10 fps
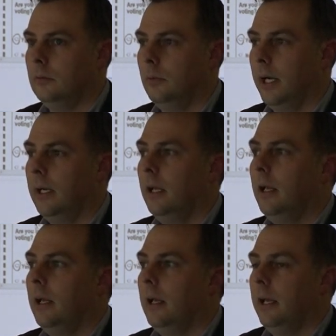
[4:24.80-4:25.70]
right.
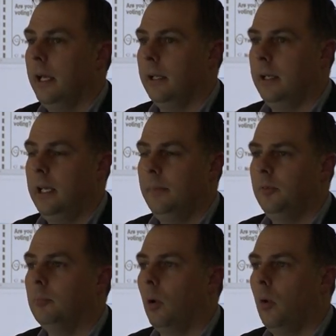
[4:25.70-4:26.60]
tabulate that. It
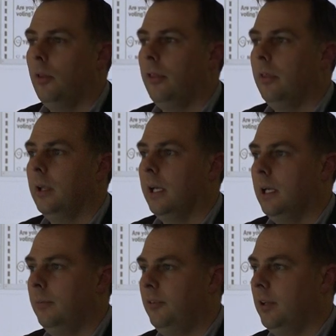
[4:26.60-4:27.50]
keeps both, it
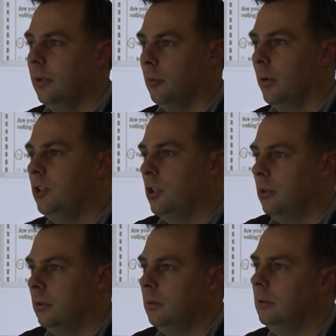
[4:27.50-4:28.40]
keeps the
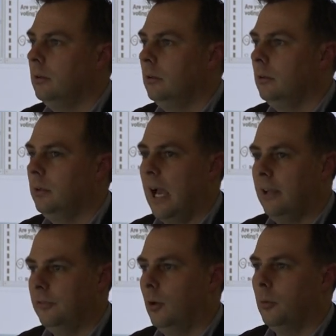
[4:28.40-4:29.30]
original
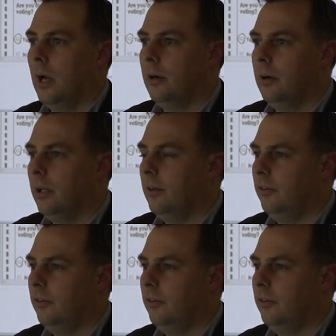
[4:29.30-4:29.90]
cast vote record in the